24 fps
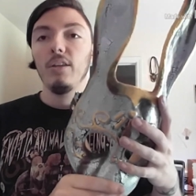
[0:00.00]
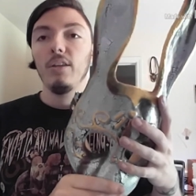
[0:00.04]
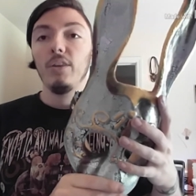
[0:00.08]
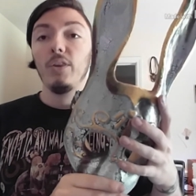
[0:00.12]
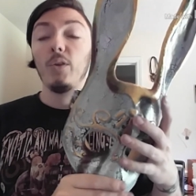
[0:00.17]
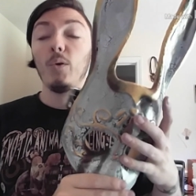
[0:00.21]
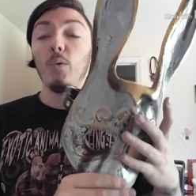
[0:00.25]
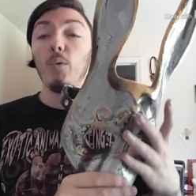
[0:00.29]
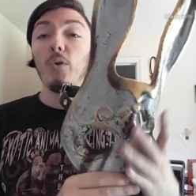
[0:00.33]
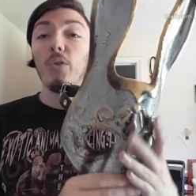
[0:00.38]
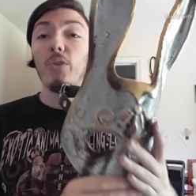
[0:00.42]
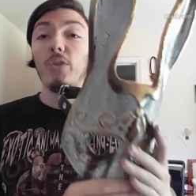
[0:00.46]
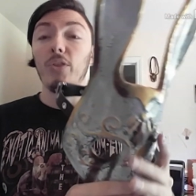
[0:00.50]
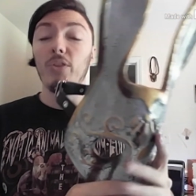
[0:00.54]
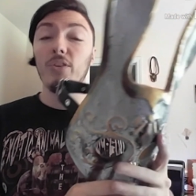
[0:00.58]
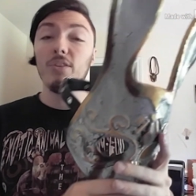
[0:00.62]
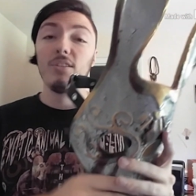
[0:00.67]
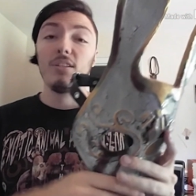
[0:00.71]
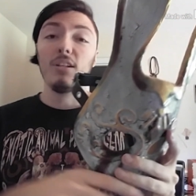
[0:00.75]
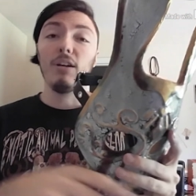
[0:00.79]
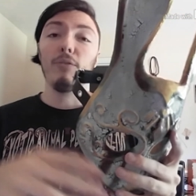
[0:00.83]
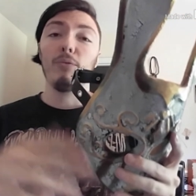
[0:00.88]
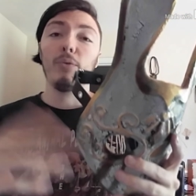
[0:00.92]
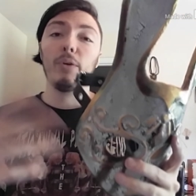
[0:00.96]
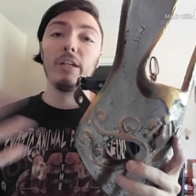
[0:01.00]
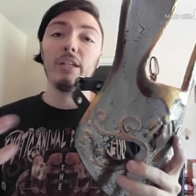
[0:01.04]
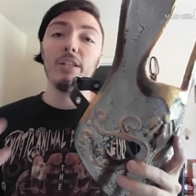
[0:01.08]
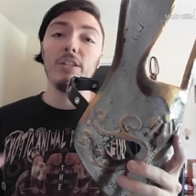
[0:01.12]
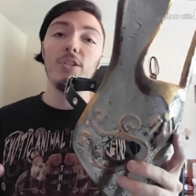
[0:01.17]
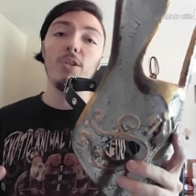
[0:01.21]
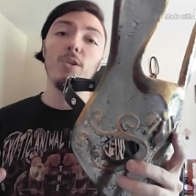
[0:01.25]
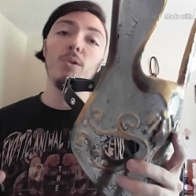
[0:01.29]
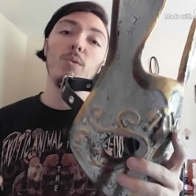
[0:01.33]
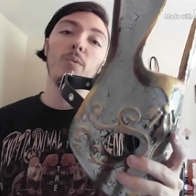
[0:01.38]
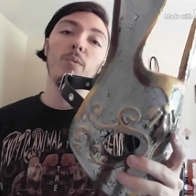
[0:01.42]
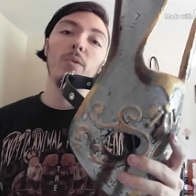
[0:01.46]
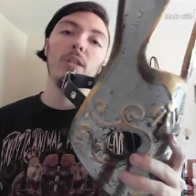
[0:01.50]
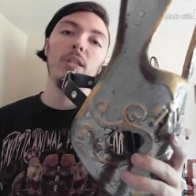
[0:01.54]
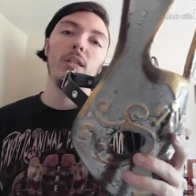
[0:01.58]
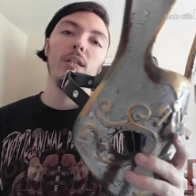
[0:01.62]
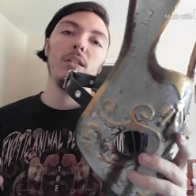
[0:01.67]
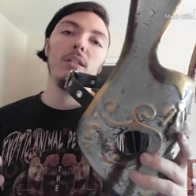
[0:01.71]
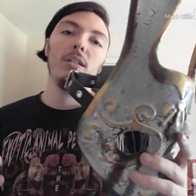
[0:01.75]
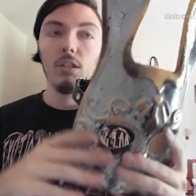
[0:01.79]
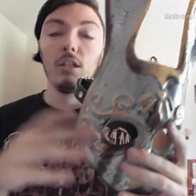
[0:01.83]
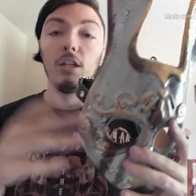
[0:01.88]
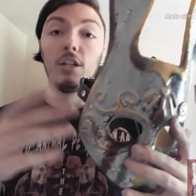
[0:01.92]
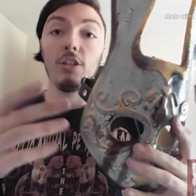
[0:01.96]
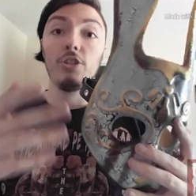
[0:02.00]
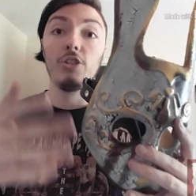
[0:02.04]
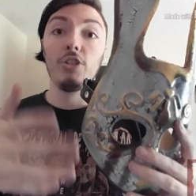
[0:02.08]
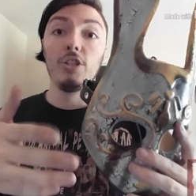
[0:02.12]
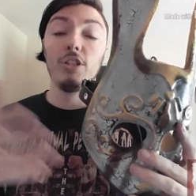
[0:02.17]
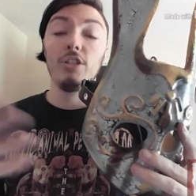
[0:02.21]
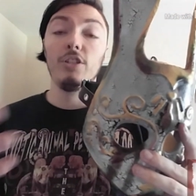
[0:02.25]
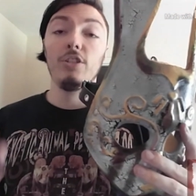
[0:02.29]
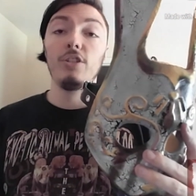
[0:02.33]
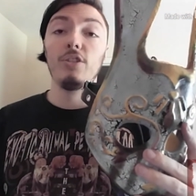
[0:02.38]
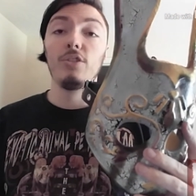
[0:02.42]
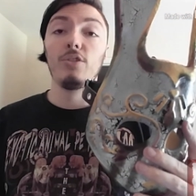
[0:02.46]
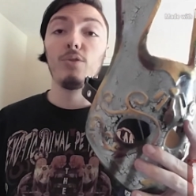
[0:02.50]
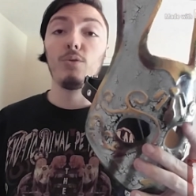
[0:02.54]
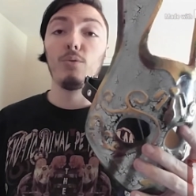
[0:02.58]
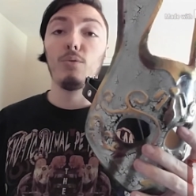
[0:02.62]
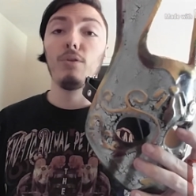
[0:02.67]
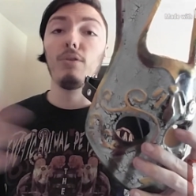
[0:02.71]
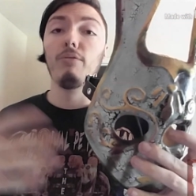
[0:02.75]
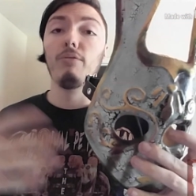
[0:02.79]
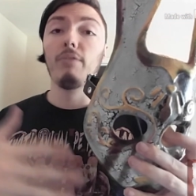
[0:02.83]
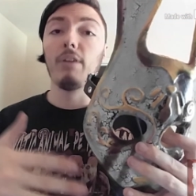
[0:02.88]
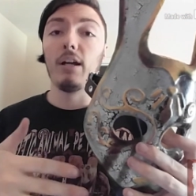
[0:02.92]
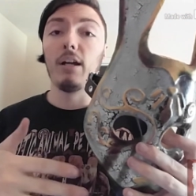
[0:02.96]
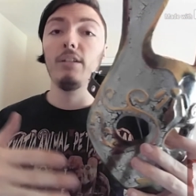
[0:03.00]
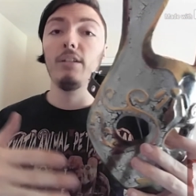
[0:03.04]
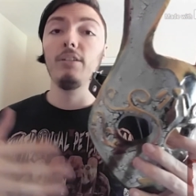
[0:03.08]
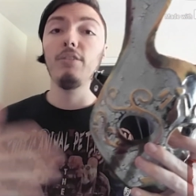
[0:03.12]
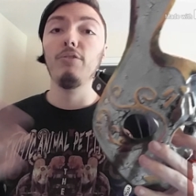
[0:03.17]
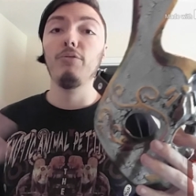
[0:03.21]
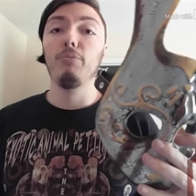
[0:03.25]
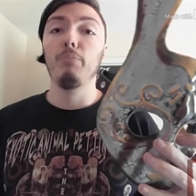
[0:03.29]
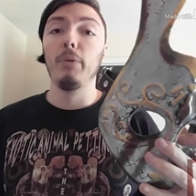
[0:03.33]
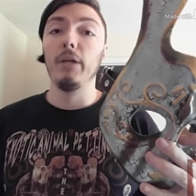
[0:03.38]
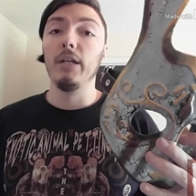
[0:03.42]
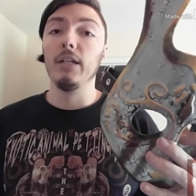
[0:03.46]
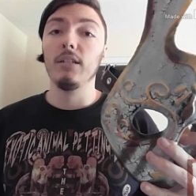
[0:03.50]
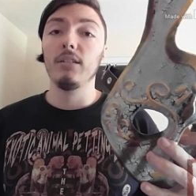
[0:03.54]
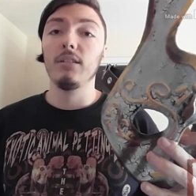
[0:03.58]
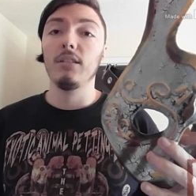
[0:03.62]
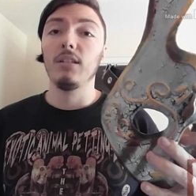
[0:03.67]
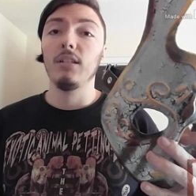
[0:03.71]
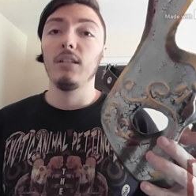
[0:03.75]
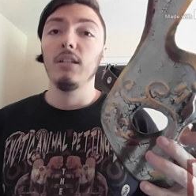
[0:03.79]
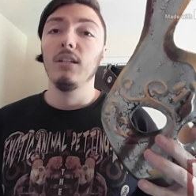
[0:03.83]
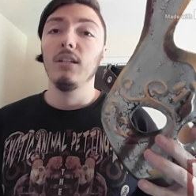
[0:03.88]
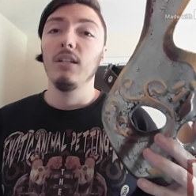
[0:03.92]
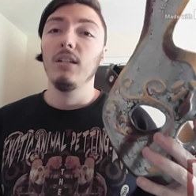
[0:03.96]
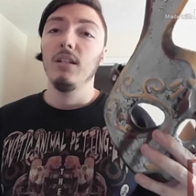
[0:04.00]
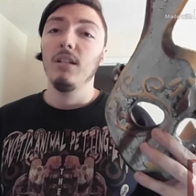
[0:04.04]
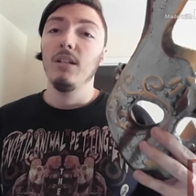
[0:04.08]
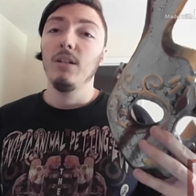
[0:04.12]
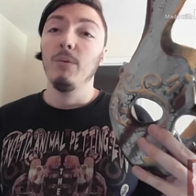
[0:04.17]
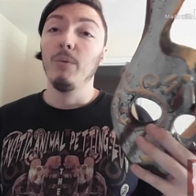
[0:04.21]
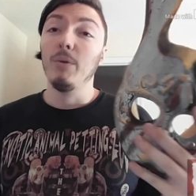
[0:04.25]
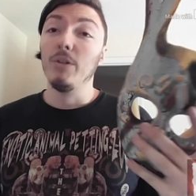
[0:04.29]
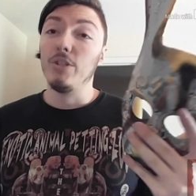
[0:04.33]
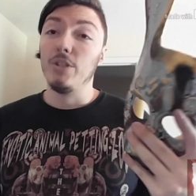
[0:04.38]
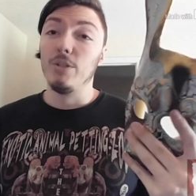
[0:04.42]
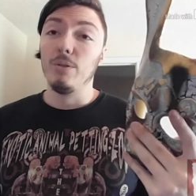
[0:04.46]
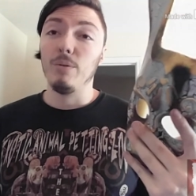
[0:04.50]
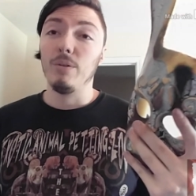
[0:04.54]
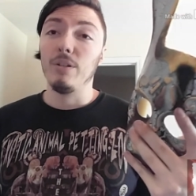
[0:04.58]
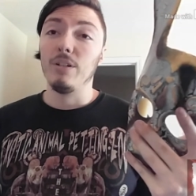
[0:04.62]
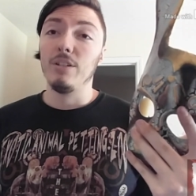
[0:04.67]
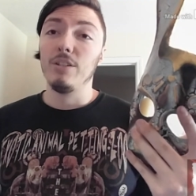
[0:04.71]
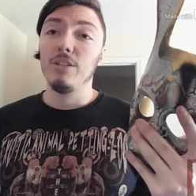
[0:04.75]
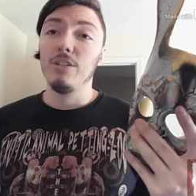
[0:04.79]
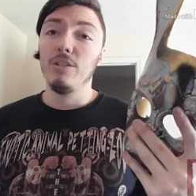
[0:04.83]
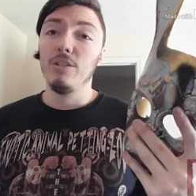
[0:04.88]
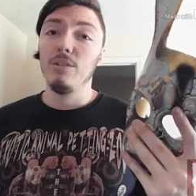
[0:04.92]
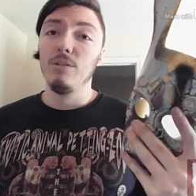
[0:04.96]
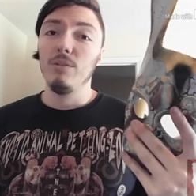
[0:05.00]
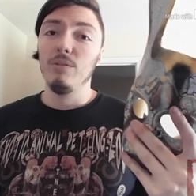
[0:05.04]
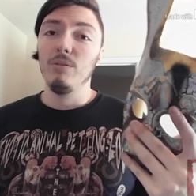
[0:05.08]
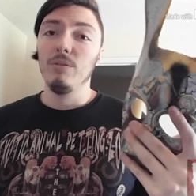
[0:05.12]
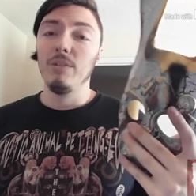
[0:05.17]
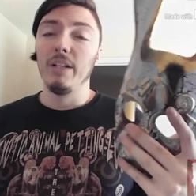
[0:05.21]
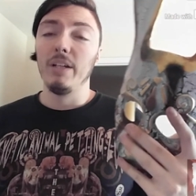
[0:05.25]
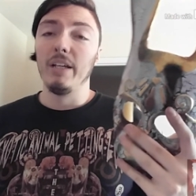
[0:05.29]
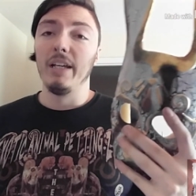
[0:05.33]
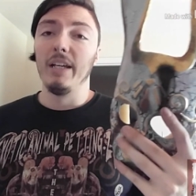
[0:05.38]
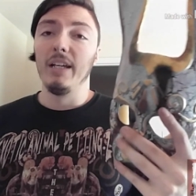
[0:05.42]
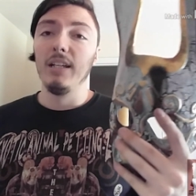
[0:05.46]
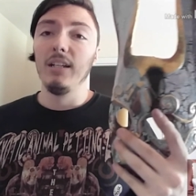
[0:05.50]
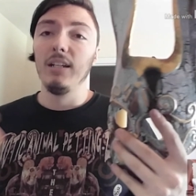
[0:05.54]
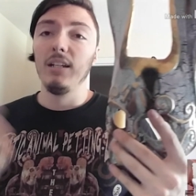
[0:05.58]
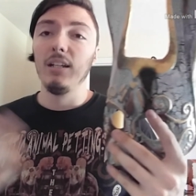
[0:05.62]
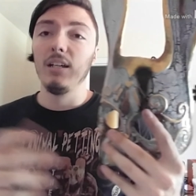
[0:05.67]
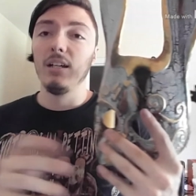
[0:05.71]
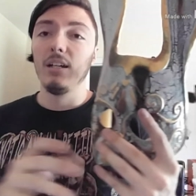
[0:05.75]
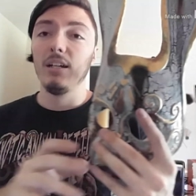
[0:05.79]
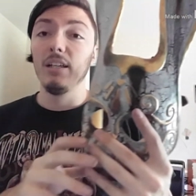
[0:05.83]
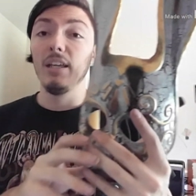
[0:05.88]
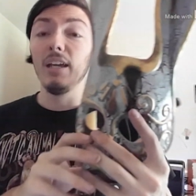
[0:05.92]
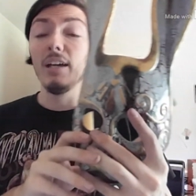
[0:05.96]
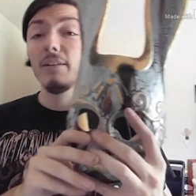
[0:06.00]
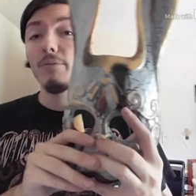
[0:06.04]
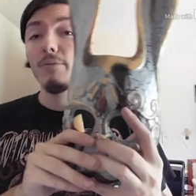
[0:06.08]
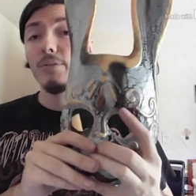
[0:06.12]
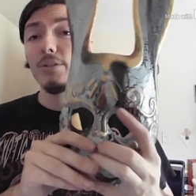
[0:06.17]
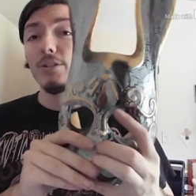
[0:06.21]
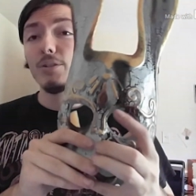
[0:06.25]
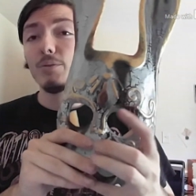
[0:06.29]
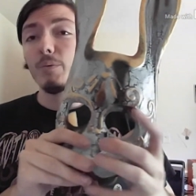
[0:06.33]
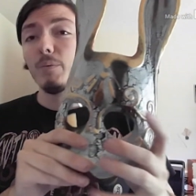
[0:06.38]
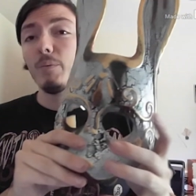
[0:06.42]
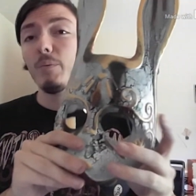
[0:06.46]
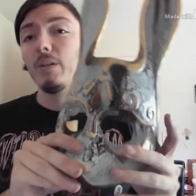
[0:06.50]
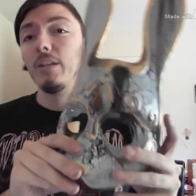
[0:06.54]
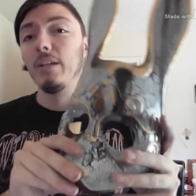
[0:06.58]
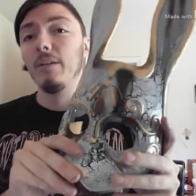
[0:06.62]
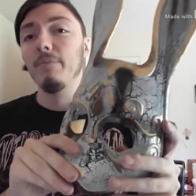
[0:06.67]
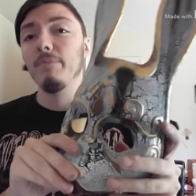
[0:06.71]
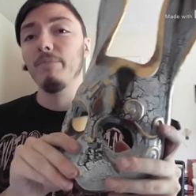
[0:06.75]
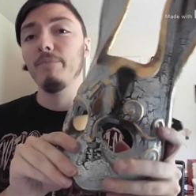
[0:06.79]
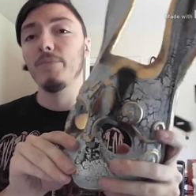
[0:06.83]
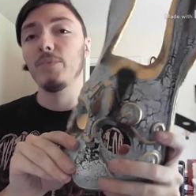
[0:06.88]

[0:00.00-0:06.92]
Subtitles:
the stuff we could do with it, and she just sort of kind of picked what she wanted to do, and yeah, we just went with it.